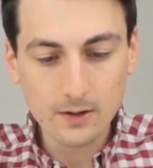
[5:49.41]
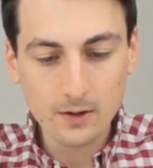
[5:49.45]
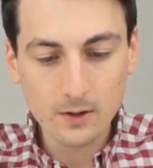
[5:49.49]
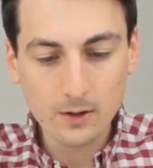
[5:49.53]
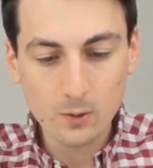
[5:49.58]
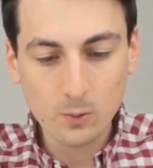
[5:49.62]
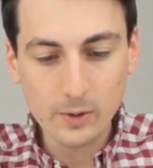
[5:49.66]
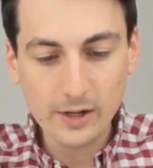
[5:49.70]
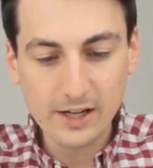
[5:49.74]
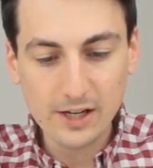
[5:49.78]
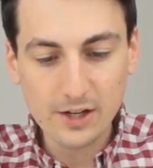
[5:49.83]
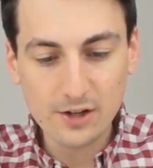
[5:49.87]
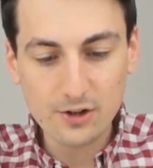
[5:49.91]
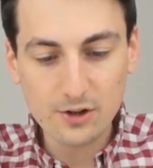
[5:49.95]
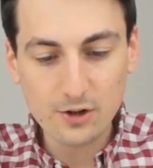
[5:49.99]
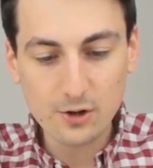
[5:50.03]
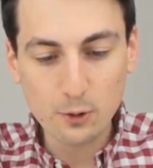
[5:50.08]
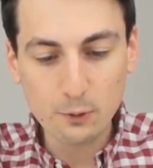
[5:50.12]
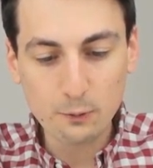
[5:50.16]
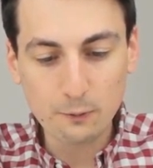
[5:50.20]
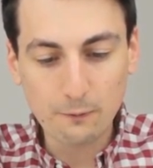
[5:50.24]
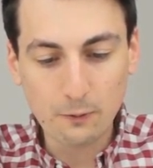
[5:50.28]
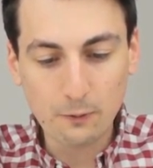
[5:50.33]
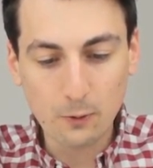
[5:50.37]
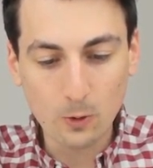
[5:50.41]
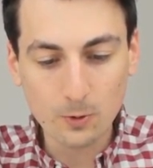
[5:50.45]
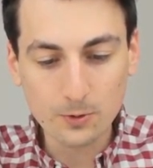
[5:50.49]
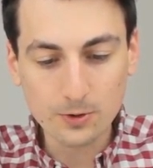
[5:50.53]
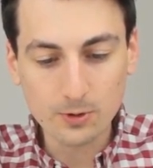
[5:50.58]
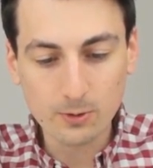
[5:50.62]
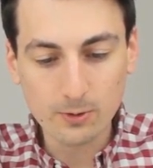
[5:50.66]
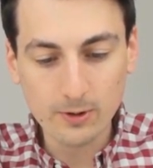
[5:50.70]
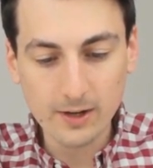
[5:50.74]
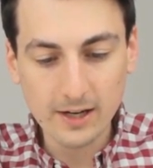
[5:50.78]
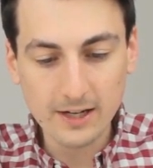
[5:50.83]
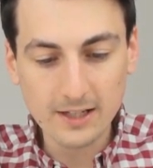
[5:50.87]
We can do full
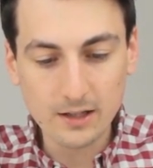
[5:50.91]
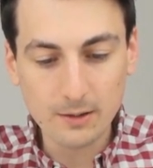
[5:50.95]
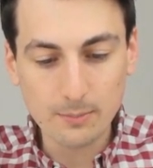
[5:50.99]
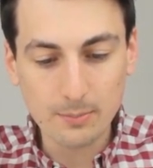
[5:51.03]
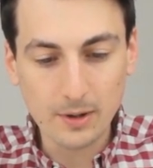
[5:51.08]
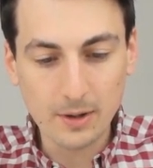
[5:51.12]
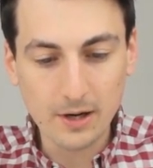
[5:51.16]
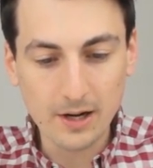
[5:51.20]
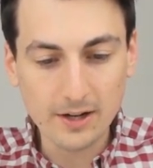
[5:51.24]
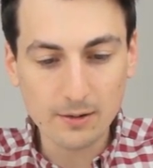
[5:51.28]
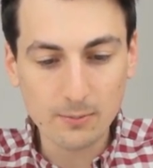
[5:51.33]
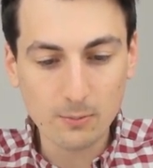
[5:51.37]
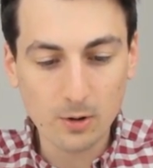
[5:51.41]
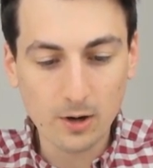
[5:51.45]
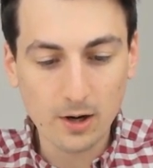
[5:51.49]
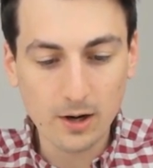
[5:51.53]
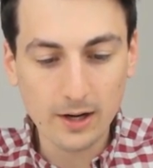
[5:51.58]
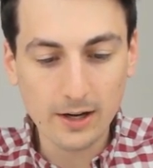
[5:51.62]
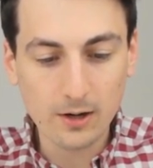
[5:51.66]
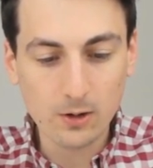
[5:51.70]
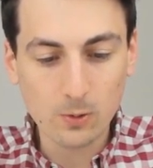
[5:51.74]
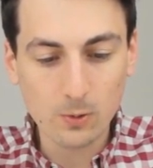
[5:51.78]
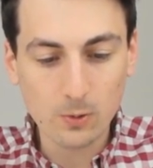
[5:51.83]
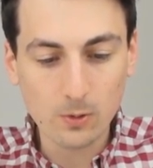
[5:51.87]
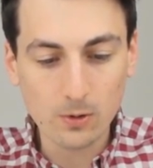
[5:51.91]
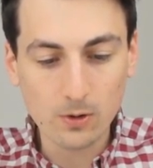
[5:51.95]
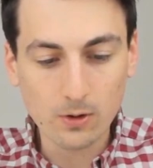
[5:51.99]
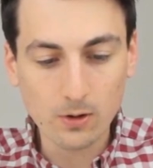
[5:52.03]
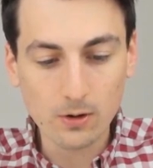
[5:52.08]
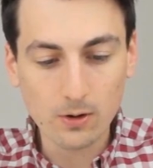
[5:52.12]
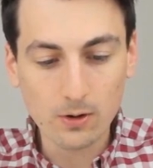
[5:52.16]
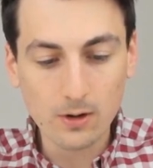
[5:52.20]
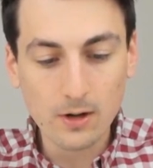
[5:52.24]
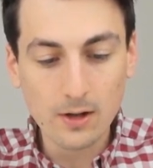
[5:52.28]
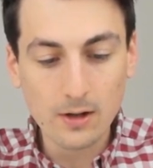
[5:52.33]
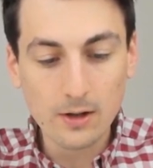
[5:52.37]
screen in the bottom right
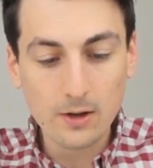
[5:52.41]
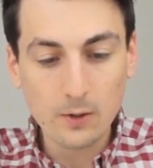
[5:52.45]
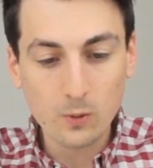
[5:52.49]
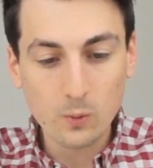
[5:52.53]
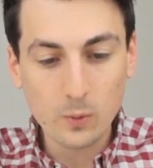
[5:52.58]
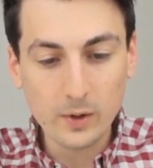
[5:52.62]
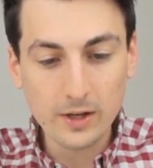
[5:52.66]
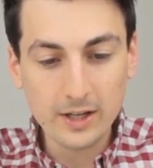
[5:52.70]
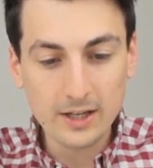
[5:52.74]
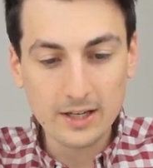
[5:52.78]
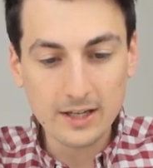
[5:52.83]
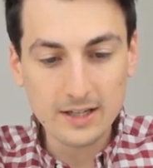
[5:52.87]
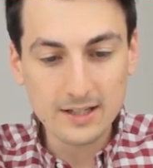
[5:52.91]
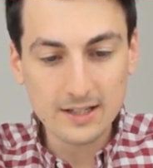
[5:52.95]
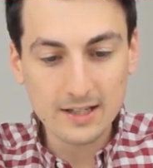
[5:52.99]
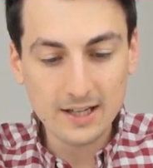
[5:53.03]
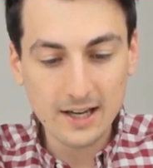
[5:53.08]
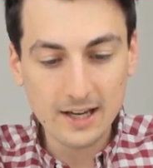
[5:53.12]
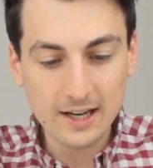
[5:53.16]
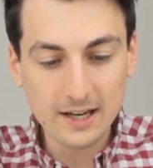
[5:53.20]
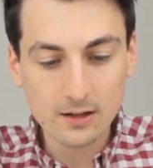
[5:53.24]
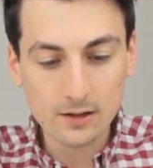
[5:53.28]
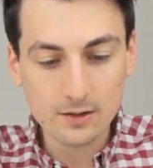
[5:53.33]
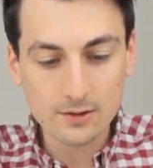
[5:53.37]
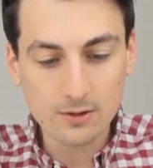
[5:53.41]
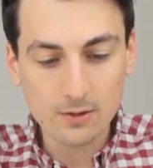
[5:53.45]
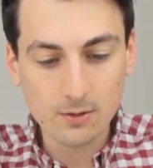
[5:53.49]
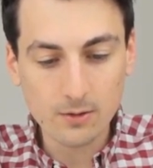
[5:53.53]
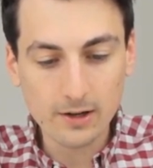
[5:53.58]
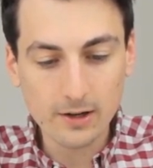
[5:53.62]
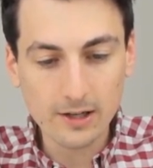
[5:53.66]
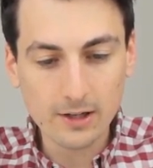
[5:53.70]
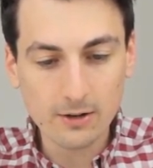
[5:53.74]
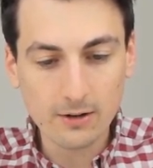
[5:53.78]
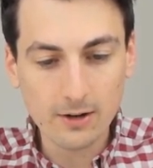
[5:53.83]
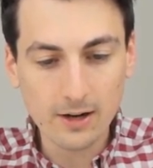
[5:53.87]
corner. We can take a
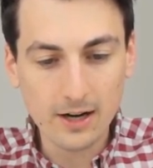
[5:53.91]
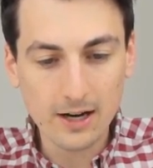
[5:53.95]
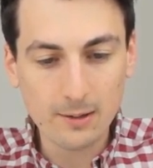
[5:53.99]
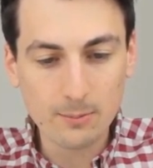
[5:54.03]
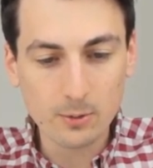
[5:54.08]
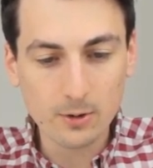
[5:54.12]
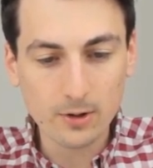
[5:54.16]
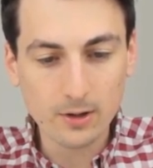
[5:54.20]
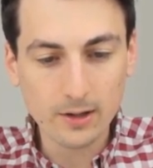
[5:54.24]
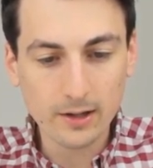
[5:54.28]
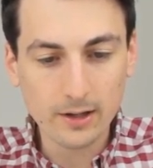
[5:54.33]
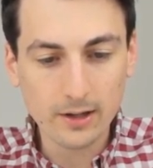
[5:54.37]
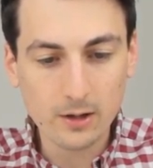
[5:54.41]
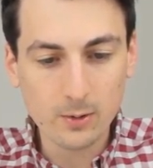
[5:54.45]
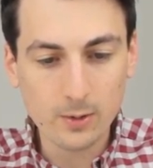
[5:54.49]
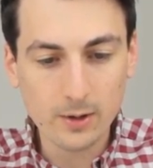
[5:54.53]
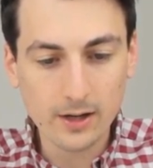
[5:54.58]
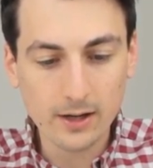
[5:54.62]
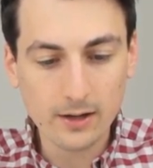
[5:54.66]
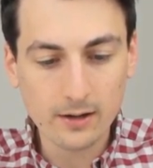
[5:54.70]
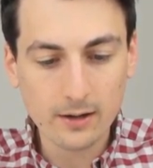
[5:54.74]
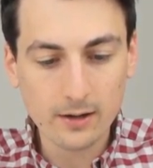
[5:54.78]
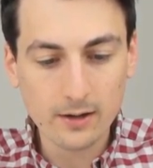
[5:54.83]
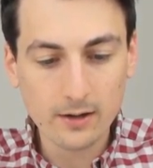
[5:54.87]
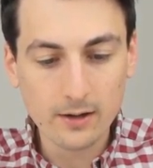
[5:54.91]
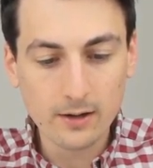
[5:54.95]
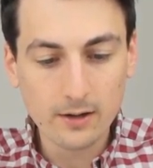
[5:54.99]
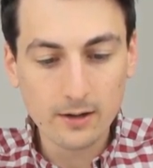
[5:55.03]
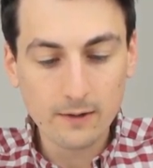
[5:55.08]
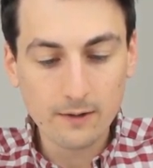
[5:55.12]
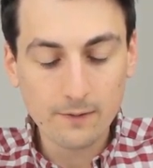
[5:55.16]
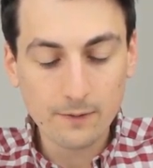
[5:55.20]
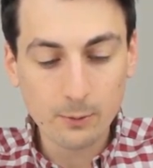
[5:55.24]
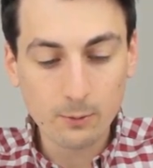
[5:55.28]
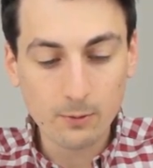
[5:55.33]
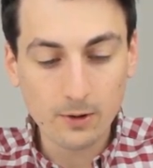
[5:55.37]
screen grab really quick
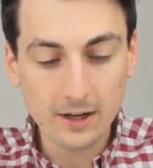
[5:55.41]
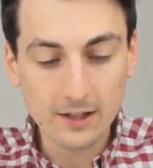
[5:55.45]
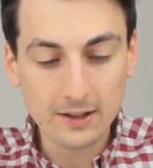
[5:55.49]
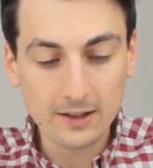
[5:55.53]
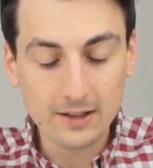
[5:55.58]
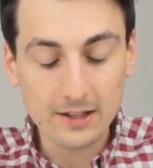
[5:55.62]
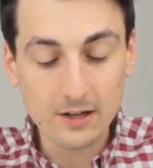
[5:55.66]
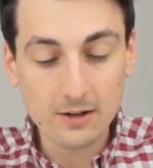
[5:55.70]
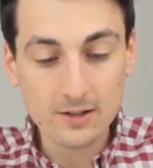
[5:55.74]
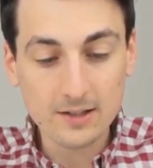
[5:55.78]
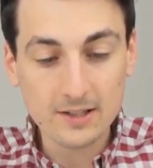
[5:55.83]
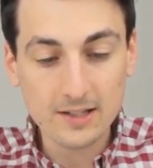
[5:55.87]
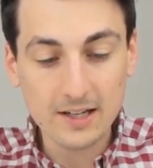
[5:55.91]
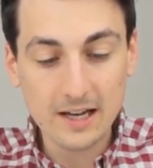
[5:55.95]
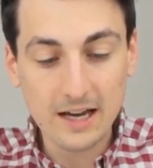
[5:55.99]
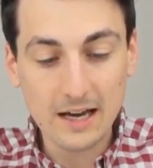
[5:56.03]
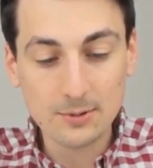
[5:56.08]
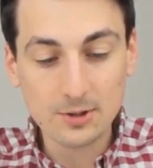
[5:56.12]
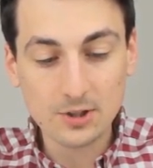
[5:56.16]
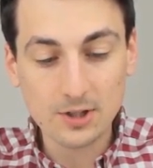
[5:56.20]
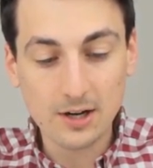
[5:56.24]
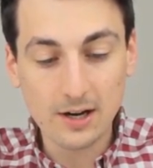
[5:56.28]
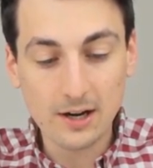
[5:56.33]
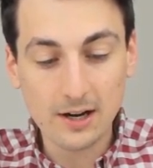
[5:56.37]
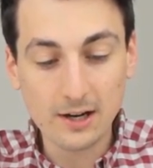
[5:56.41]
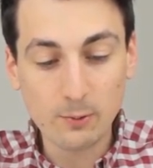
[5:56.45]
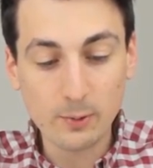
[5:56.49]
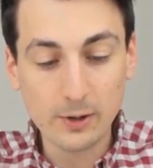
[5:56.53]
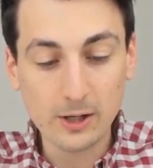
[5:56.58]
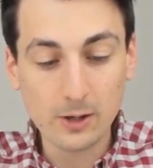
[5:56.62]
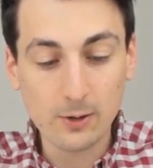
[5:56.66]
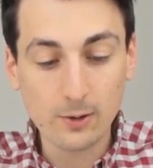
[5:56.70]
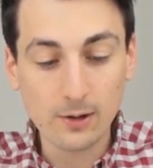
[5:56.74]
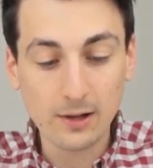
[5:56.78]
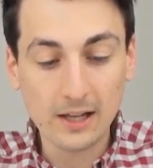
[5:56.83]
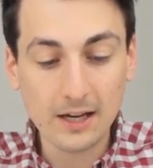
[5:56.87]
right there, snapshot. And we go
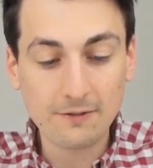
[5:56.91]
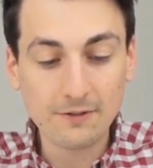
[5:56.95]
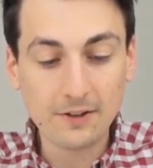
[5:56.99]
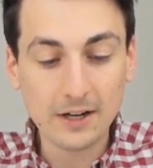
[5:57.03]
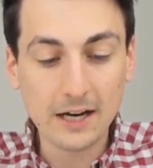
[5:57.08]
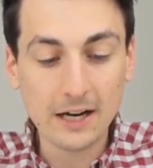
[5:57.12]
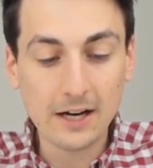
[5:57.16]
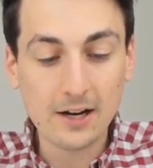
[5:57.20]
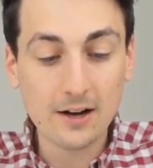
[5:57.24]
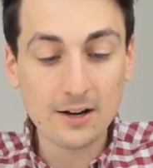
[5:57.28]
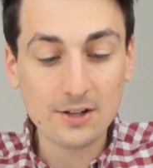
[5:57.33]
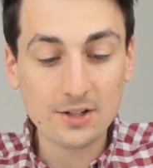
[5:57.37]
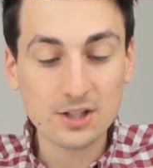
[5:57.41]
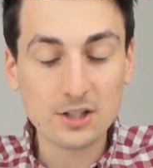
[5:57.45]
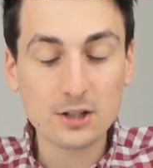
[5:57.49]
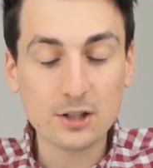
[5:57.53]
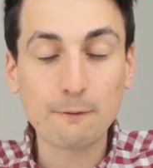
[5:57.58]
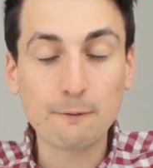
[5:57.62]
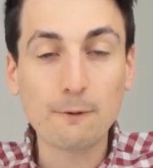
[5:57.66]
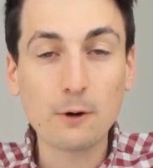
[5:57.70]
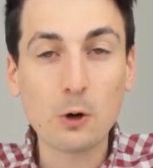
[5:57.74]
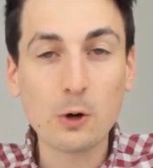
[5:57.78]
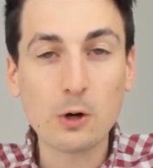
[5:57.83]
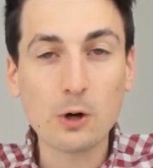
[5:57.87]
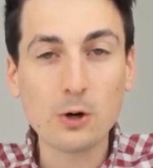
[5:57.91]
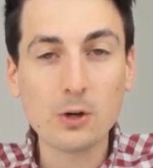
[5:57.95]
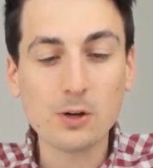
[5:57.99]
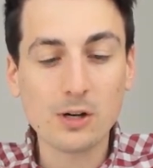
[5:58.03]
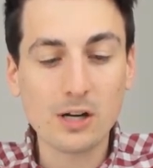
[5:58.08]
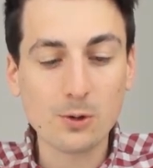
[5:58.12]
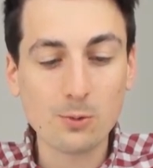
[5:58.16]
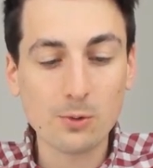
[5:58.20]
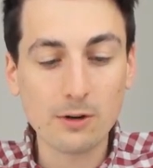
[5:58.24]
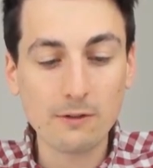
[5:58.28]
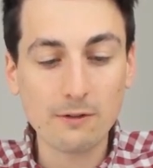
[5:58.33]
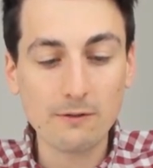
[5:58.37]
to left icon, just the photo. You can
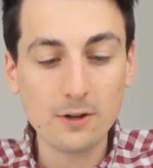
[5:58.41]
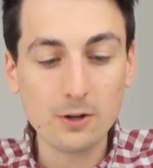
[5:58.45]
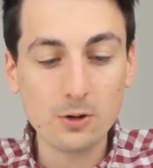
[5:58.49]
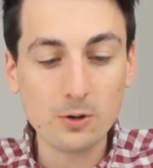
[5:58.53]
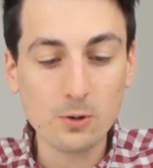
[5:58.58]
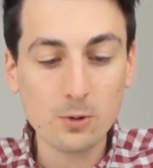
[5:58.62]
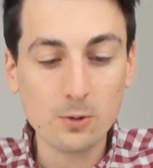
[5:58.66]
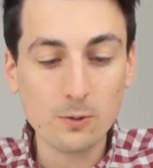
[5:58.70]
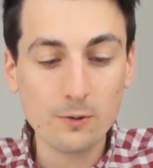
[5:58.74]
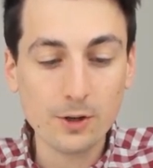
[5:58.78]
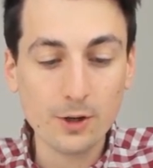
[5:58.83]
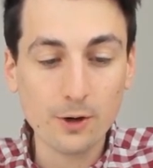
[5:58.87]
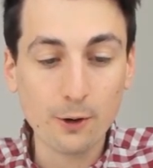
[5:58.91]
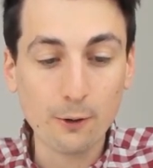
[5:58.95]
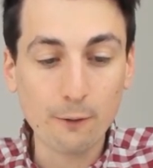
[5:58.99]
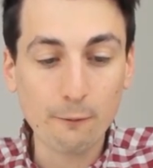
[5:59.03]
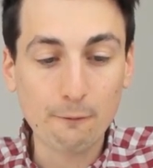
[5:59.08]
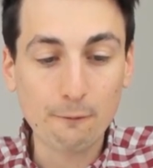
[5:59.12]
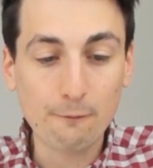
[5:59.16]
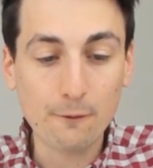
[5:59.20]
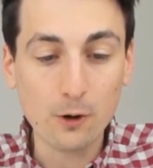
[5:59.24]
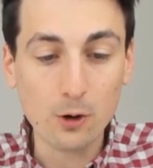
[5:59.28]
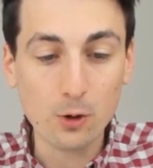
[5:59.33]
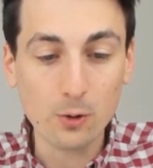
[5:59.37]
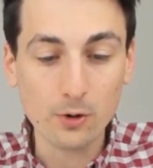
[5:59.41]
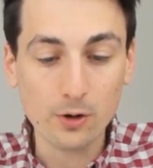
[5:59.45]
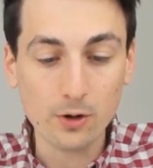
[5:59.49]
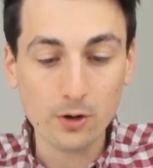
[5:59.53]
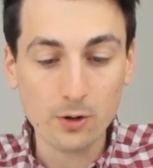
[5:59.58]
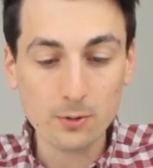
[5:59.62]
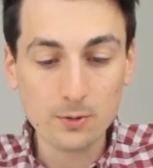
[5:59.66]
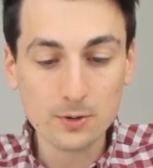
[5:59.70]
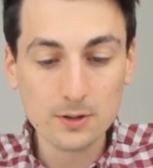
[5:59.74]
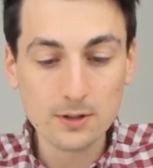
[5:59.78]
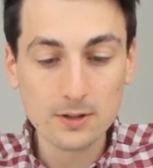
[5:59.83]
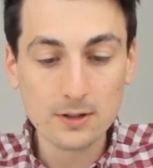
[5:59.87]
review your
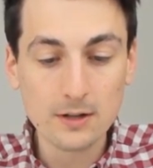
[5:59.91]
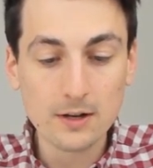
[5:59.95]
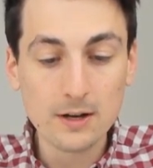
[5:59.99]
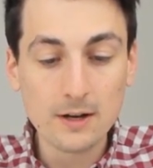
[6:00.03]
photos.